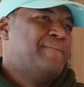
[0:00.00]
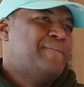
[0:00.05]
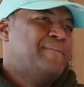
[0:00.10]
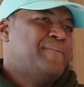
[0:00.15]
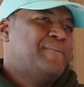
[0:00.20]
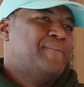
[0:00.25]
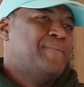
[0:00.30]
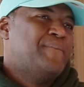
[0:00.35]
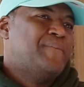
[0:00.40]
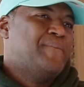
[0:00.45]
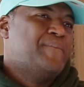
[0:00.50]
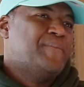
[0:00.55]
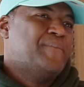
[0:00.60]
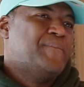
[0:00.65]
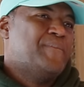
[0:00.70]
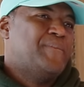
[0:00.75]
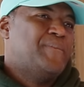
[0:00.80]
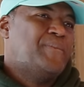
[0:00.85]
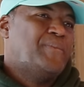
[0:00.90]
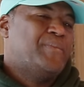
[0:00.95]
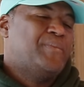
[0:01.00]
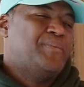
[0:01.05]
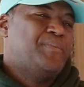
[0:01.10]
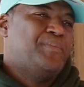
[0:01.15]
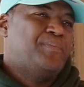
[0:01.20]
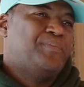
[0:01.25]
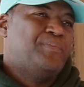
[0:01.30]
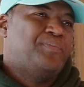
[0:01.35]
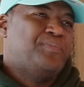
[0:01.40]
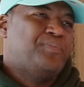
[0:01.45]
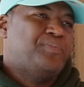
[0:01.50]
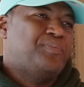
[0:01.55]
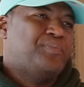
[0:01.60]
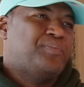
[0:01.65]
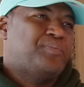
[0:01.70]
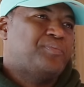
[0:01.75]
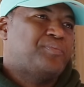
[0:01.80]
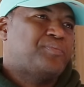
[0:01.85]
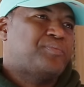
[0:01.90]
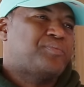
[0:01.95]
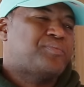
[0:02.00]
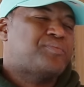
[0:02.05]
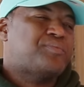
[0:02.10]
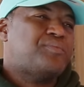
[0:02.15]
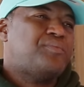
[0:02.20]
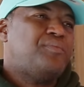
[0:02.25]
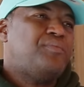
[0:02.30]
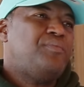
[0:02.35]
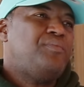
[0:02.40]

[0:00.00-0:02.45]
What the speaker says: (not speaking)